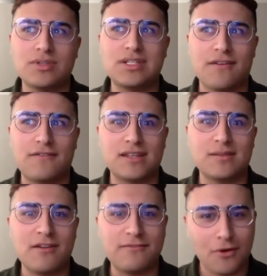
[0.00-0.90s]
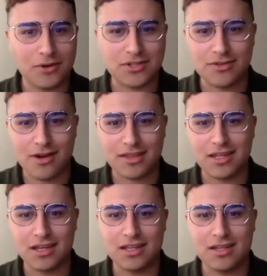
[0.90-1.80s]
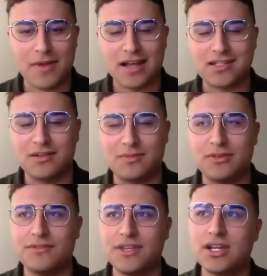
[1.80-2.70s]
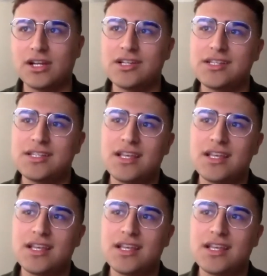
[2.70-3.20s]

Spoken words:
definitely my focus throughout the past couple of years.